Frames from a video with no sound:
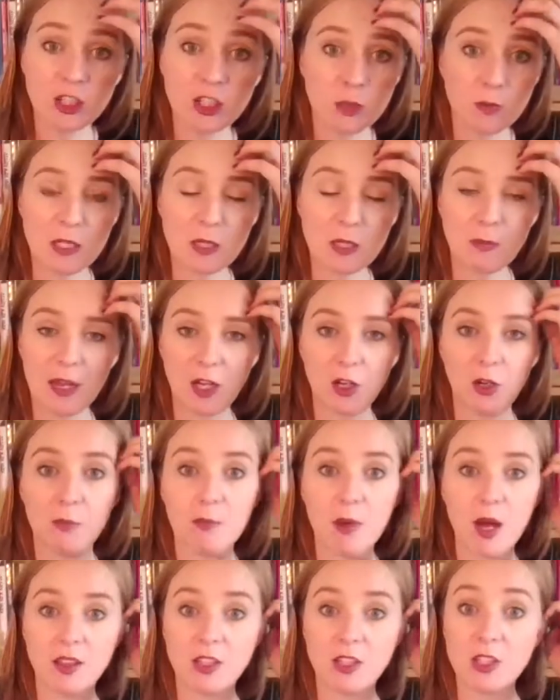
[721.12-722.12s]
just been to pick up
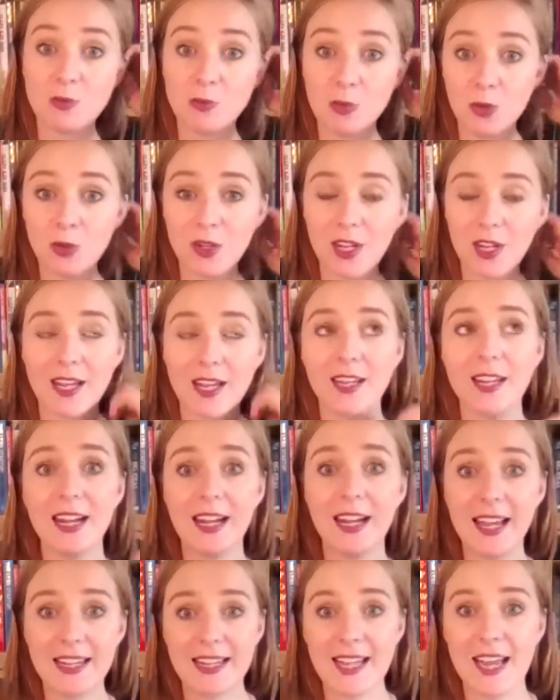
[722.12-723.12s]
mine this morning. A
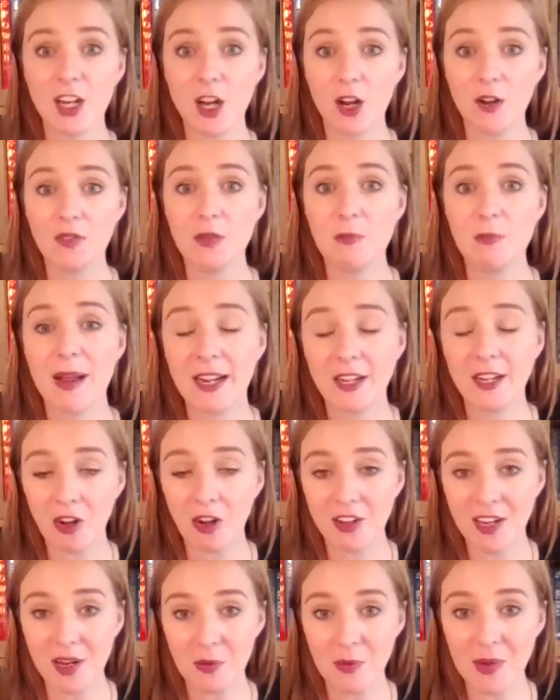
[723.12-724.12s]
lady had it over the bank
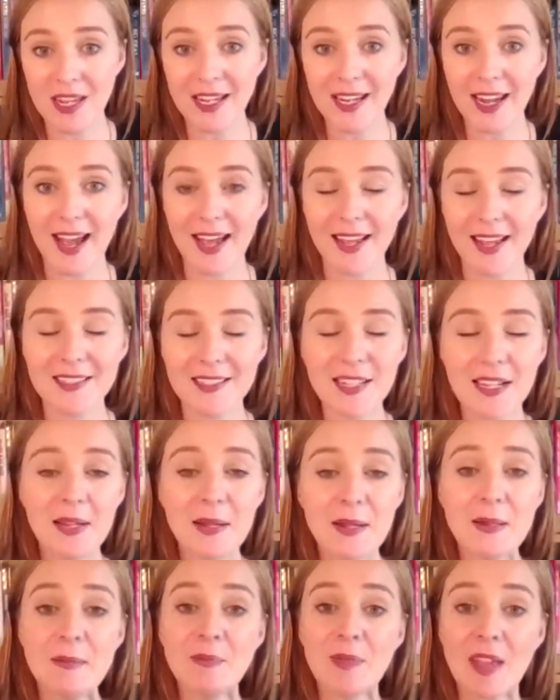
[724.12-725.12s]
holiday weekend,
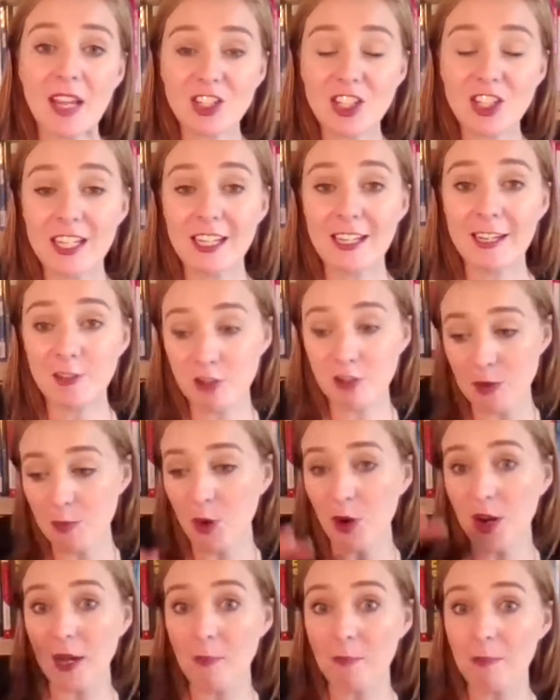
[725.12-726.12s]
and she literally
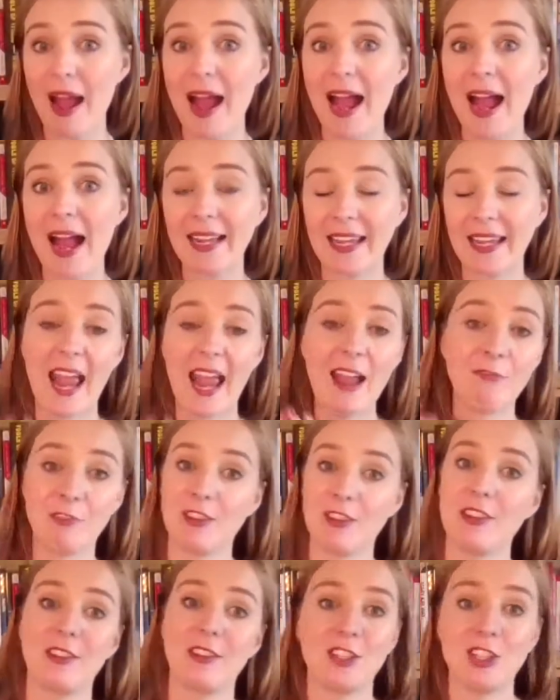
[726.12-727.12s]
put in a bag
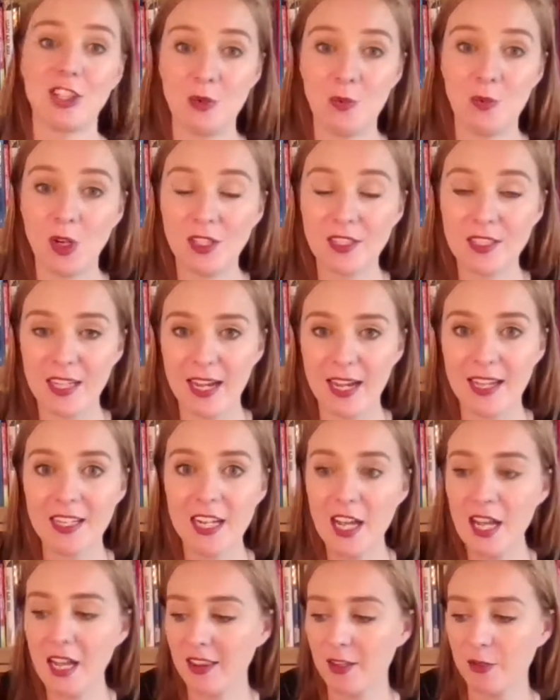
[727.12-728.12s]
everything that she wanted.
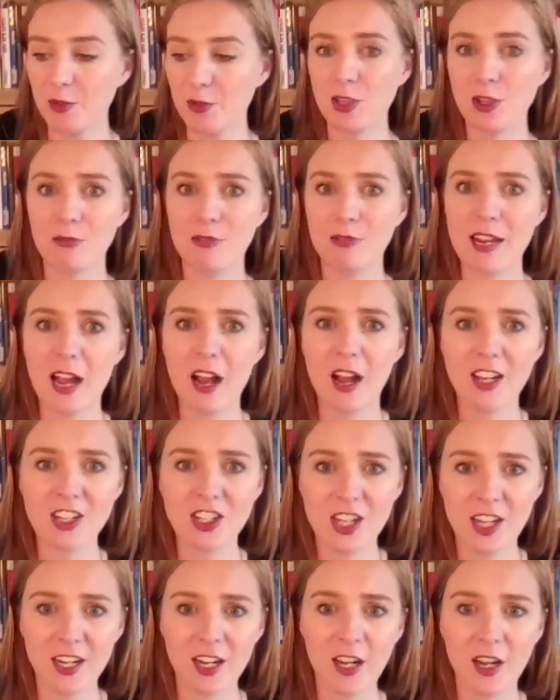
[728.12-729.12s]
There was 3
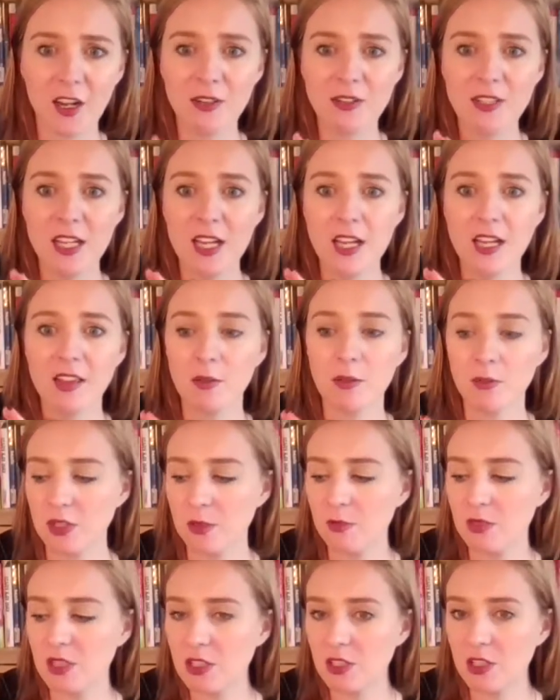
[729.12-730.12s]
eyeshadows, there was
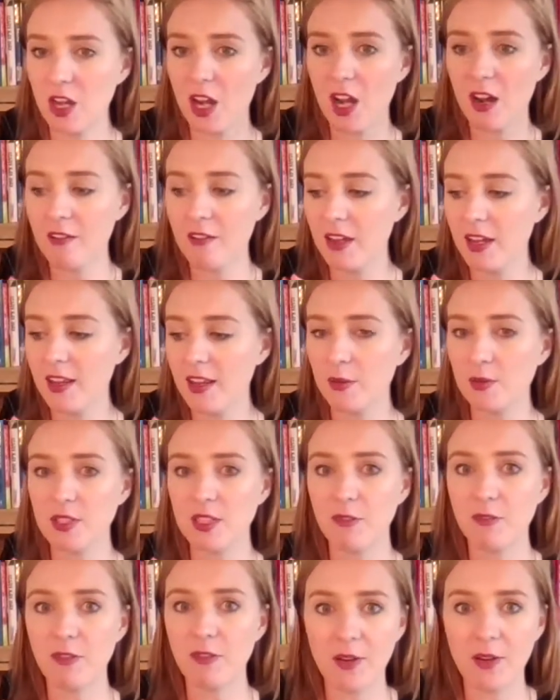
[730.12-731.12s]
the mascara, there was
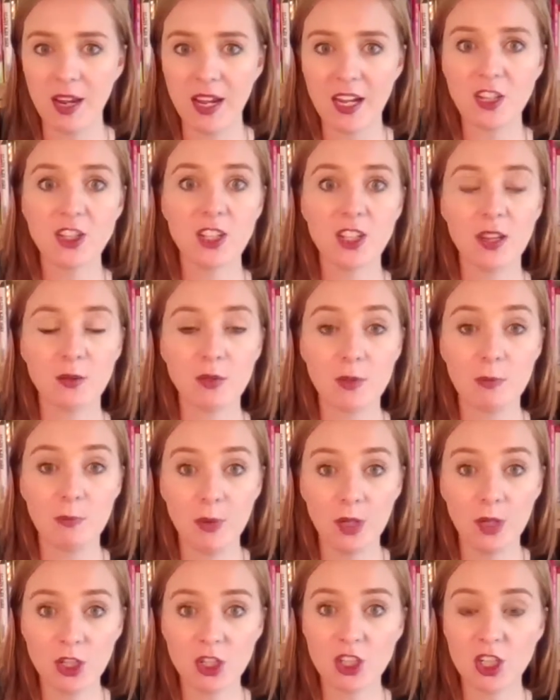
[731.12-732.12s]
a foundation, there was a
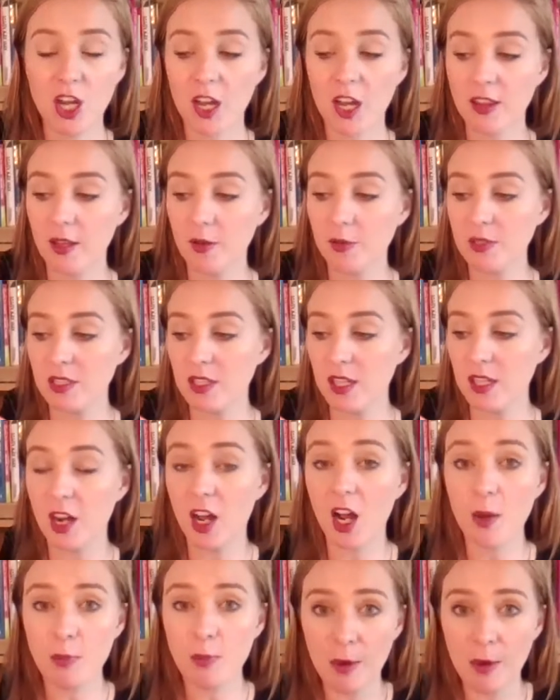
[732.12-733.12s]
blusher, there was an
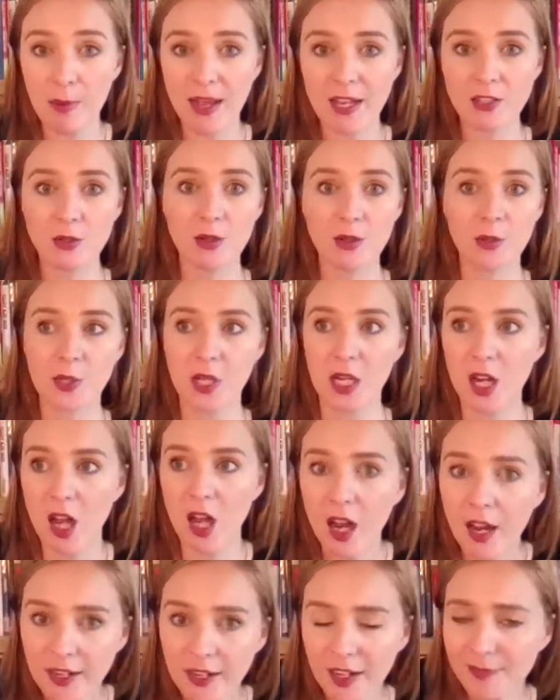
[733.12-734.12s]
eyebrow pencil, there was a
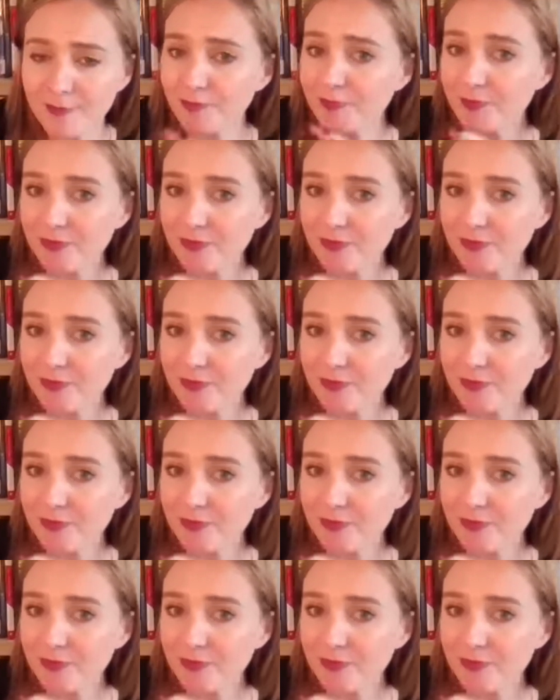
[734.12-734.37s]
liner.